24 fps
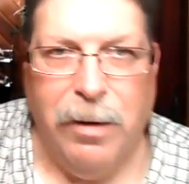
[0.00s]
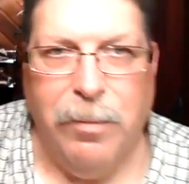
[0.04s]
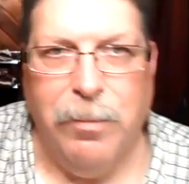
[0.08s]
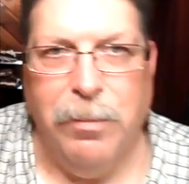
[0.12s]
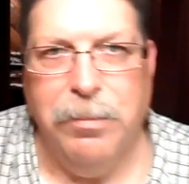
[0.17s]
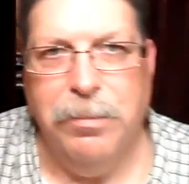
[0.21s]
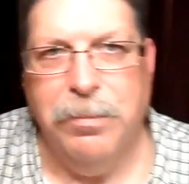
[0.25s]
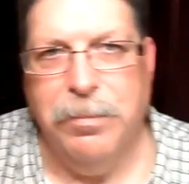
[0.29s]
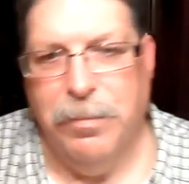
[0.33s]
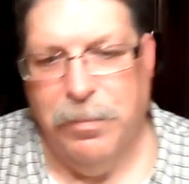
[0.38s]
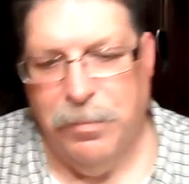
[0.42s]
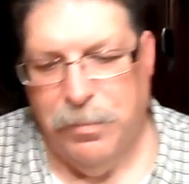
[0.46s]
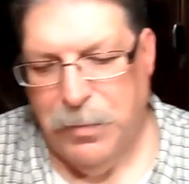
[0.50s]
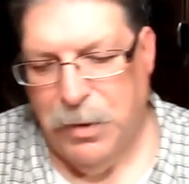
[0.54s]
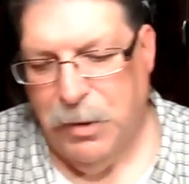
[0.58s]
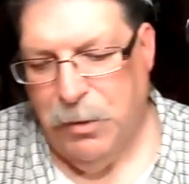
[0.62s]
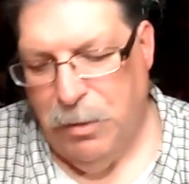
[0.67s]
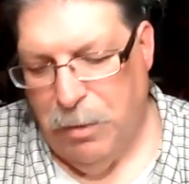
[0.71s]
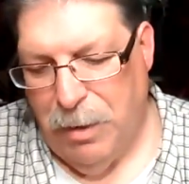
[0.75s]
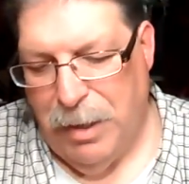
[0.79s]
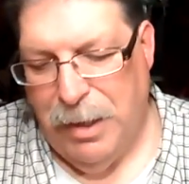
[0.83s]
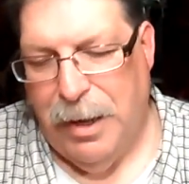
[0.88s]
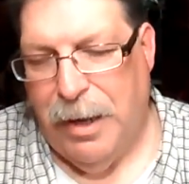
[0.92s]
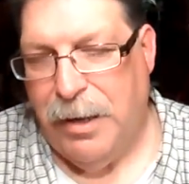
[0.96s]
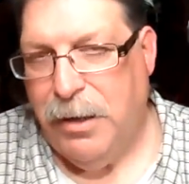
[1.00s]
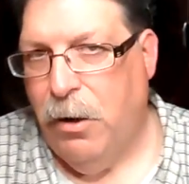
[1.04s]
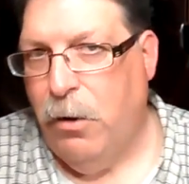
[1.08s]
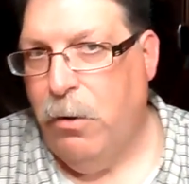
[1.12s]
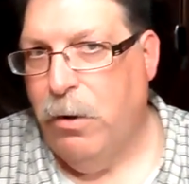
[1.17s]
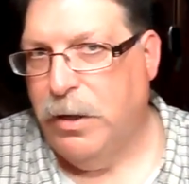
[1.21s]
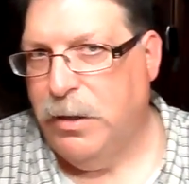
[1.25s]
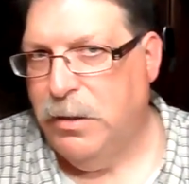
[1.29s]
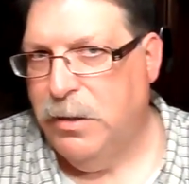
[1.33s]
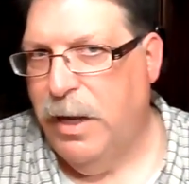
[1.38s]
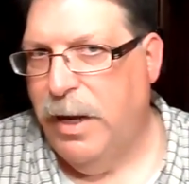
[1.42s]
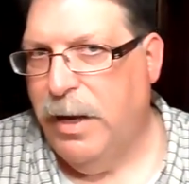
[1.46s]
time, well,
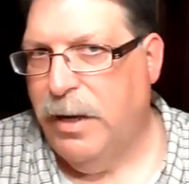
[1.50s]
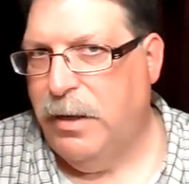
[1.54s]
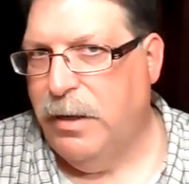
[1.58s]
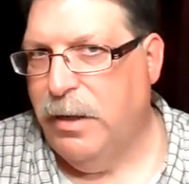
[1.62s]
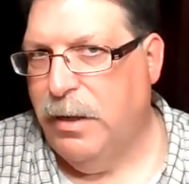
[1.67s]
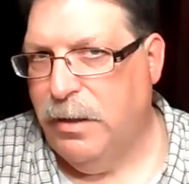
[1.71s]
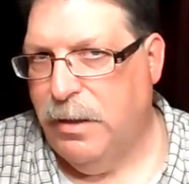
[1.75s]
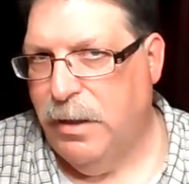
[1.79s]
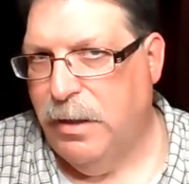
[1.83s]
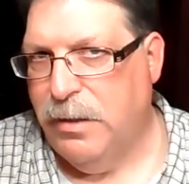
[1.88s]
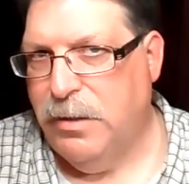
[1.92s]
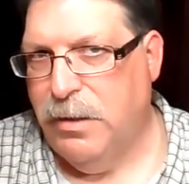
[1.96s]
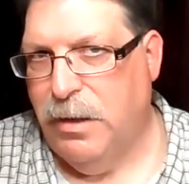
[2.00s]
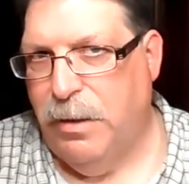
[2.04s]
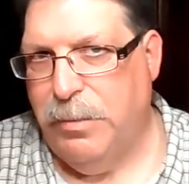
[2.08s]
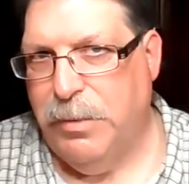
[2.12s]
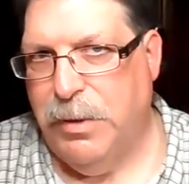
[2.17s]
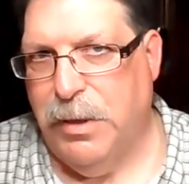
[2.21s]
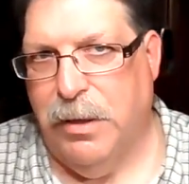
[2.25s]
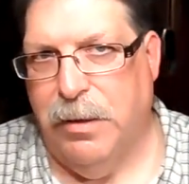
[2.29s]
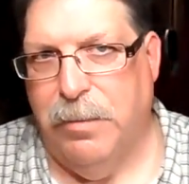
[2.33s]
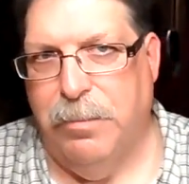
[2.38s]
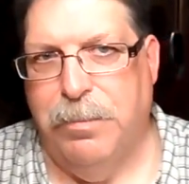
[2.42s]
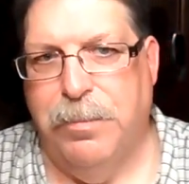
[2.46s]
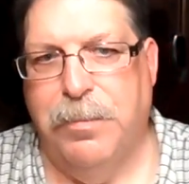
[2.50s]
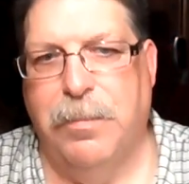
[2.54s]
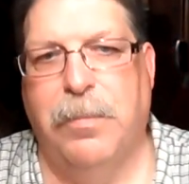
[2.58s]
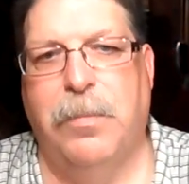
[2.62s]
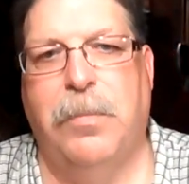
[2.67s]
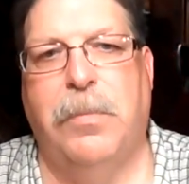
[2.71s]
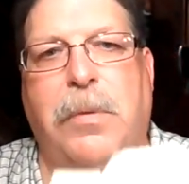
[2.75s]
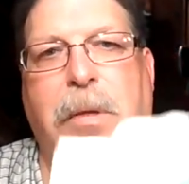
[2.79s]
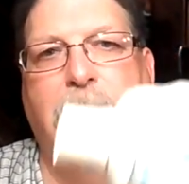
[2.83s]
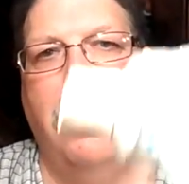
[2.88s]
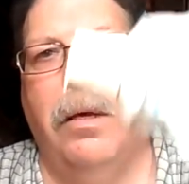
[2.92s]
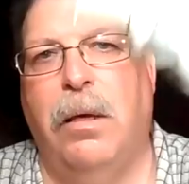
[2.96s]
I know exactly at that same time,
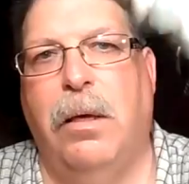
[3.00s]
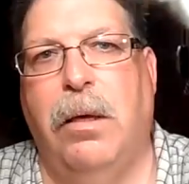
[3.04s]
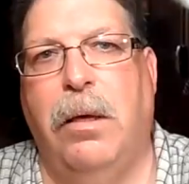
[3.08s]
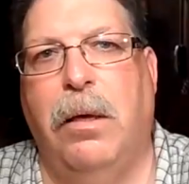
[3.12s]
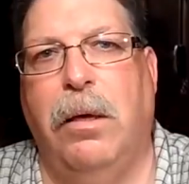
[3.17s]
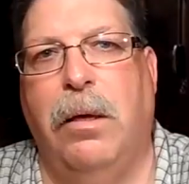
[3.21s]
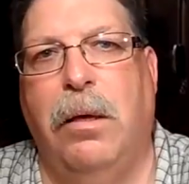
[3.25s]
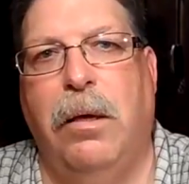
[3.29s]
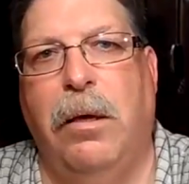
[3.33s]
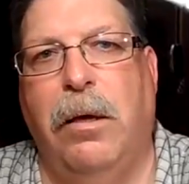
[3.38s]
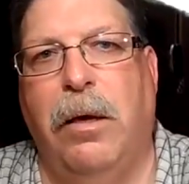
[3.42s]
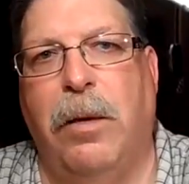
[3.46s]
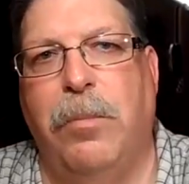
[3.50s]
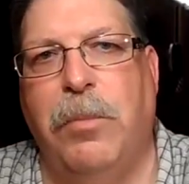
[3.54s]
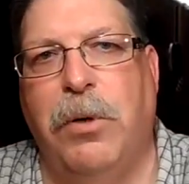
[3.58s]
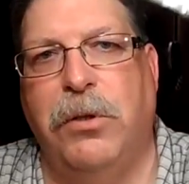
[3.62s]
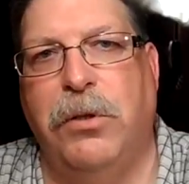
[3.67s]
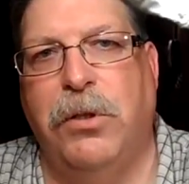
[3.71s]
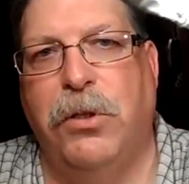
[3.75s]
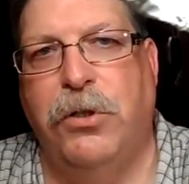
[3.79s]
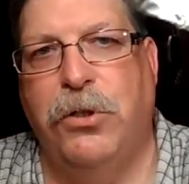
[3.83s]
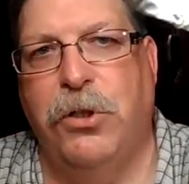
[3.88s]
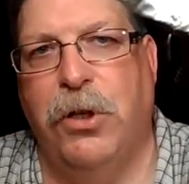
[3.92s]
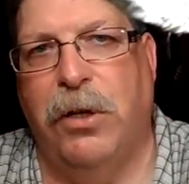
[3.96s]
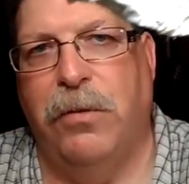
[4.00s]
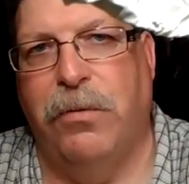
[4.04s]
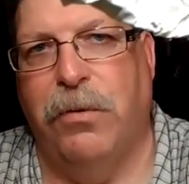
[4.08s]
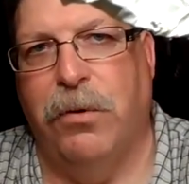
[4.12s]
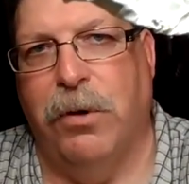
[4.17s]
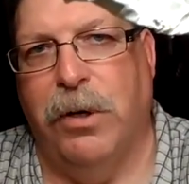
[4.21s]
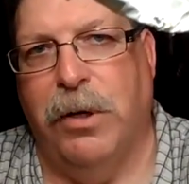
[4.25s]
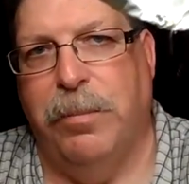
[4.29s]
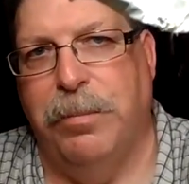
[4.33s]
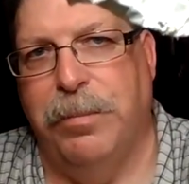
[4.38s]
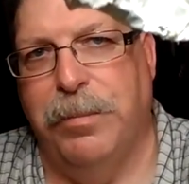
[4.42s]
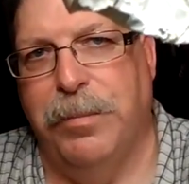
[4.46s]
I bought this
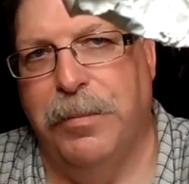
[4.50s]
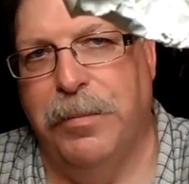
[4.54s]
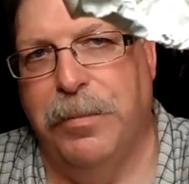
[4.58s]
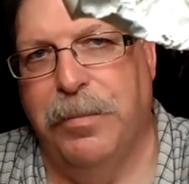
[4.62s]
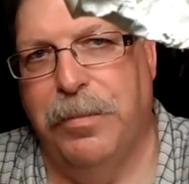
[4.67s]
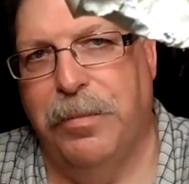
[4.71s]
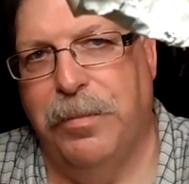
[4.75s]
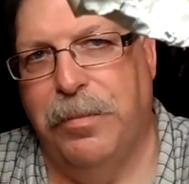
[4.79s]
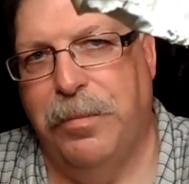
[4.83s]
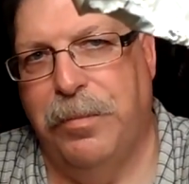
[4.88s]
shave cream.